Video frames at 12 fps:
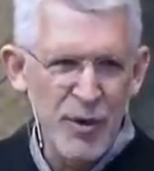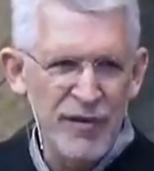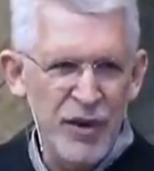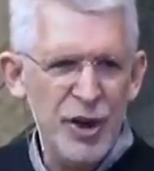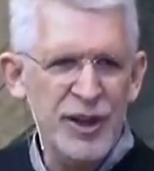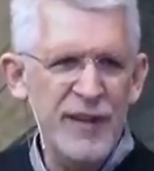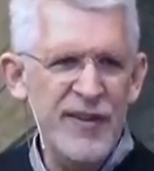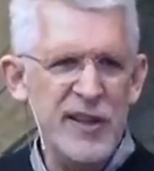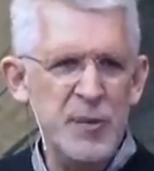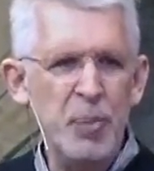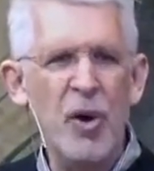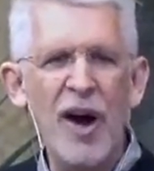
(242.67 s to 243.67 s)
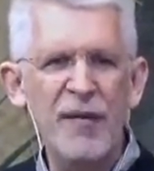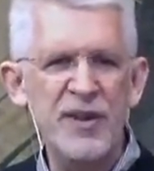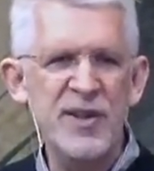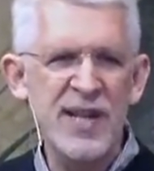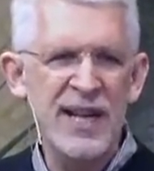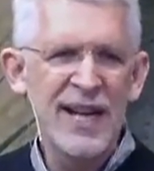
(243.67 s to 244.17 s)
And we've looked at this
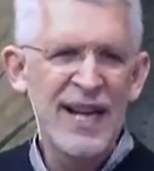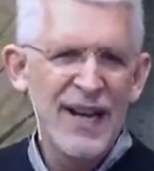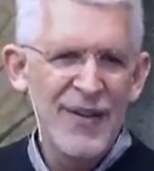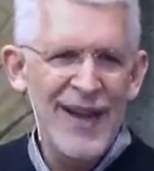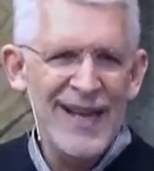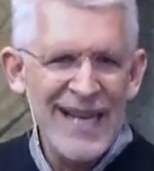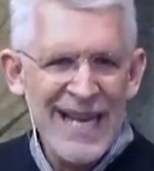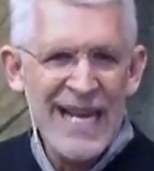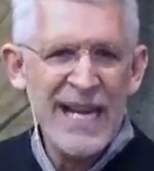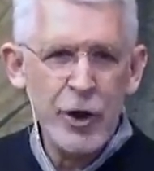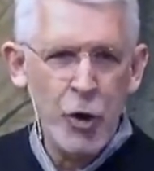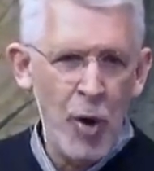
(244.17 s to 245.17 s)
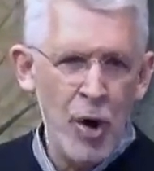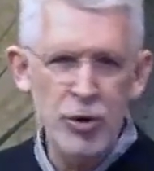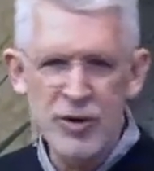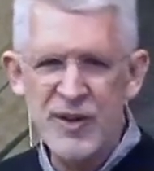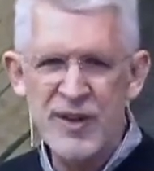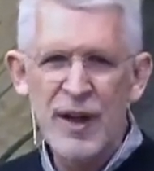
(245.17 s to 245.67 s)
prophecy that he
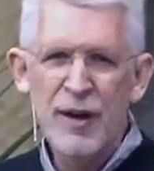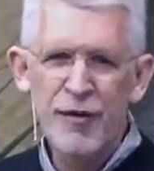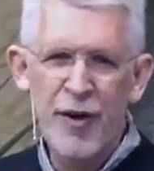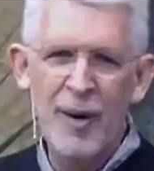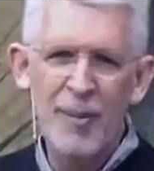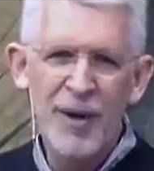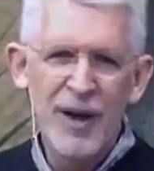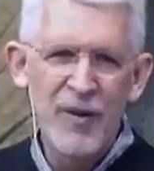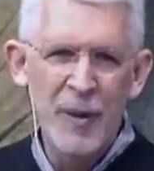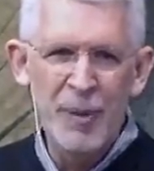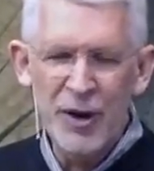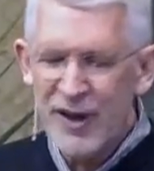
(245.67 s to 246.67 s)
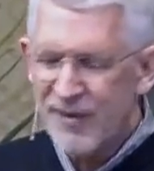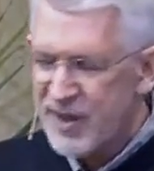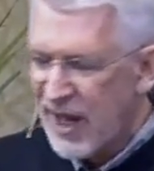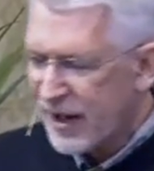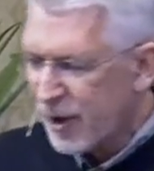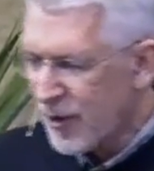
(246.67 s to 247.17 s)
quotes from the book of
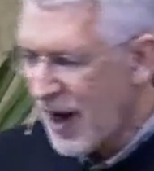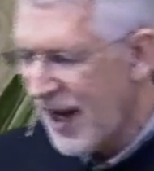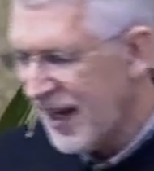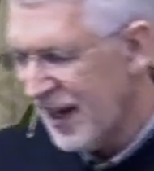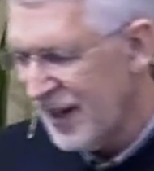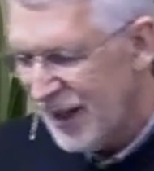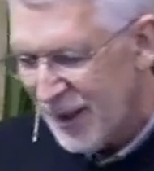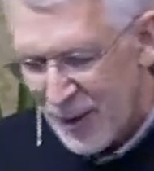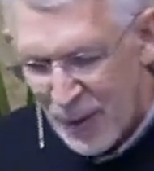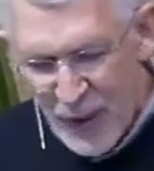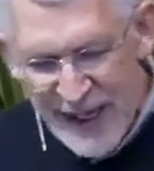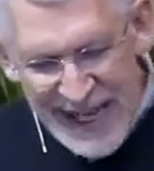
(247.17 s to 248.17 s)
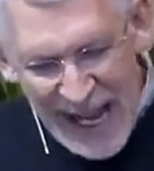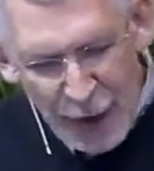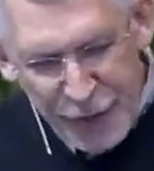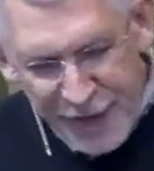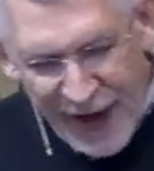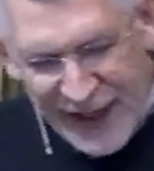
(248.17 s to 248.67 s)
Zechariah, we
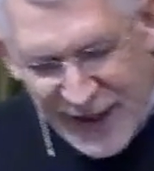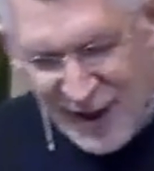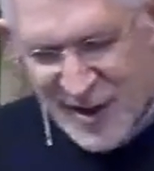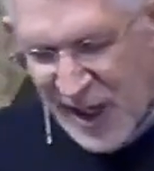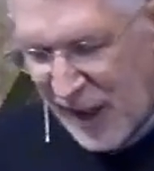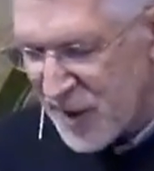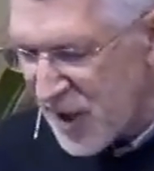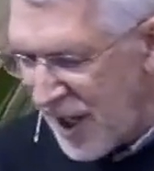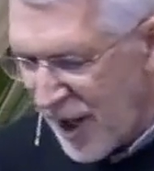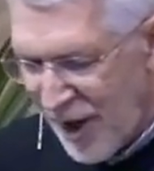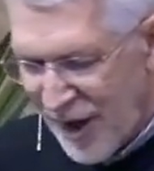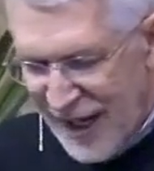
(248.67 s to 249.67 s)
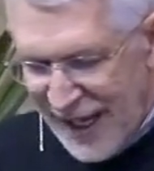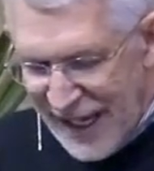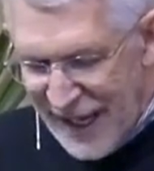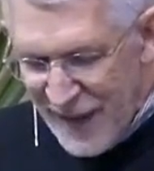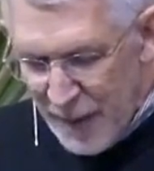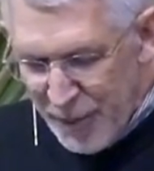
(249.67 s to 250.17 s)
now find ourselves here
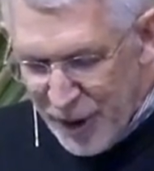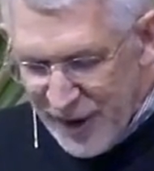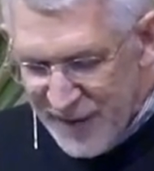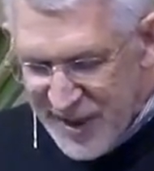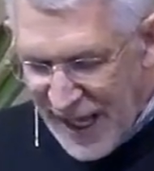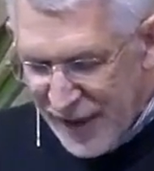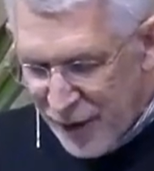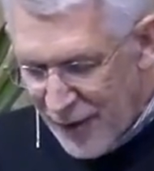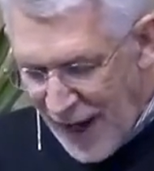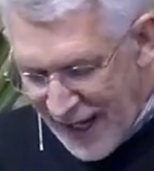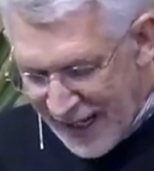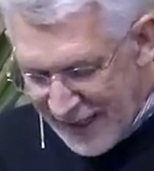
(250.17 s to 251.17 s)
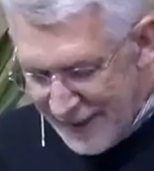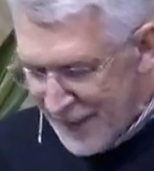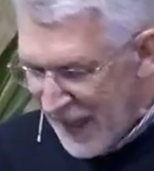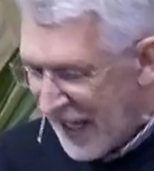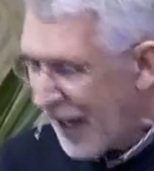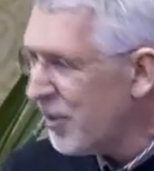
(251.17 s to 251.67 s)
in the book of Zechariah,
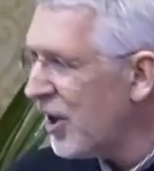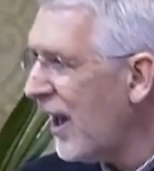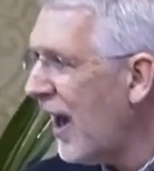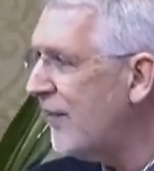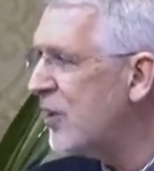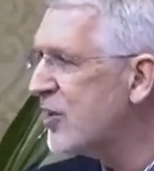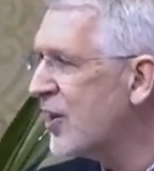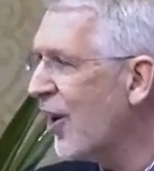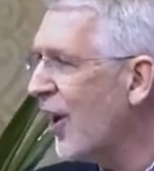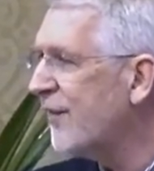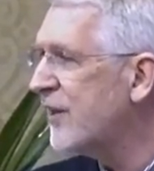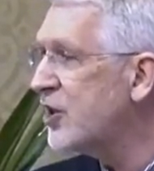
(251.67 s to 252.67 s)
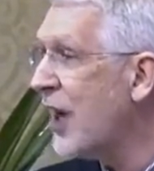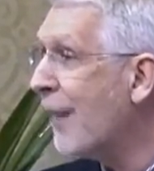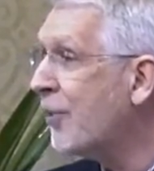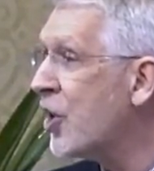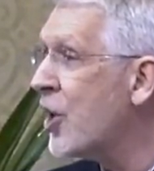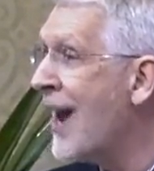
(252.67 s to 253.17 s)
and I'm going to have you start off in
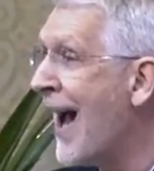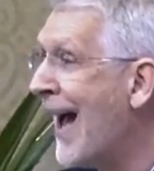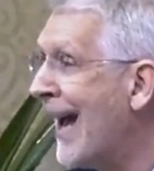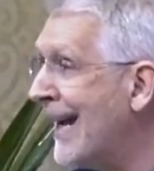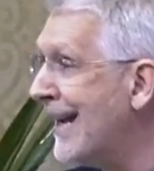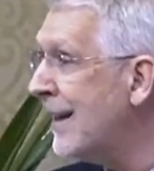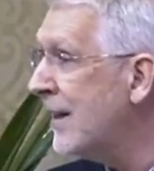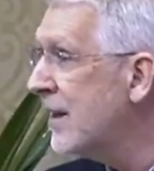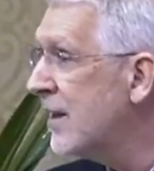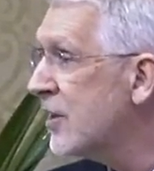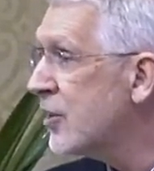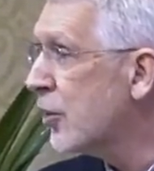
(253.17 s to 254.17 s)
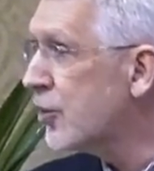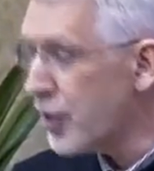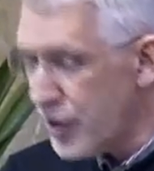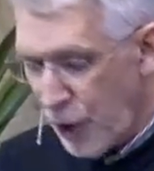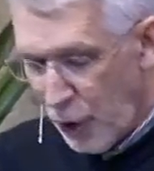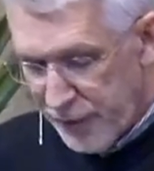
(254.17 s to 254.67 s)
chapter 9. So
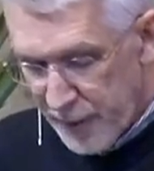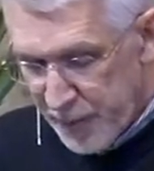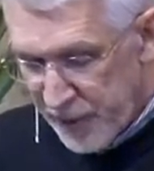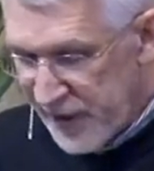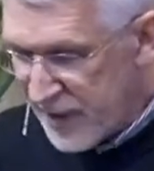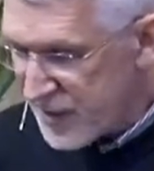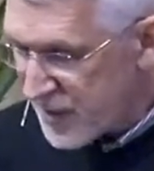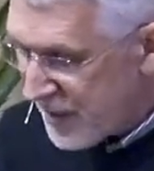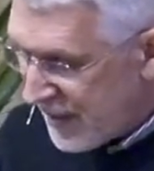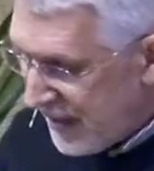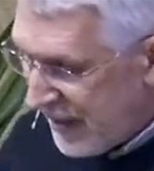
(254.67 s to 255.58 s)
turn over, please,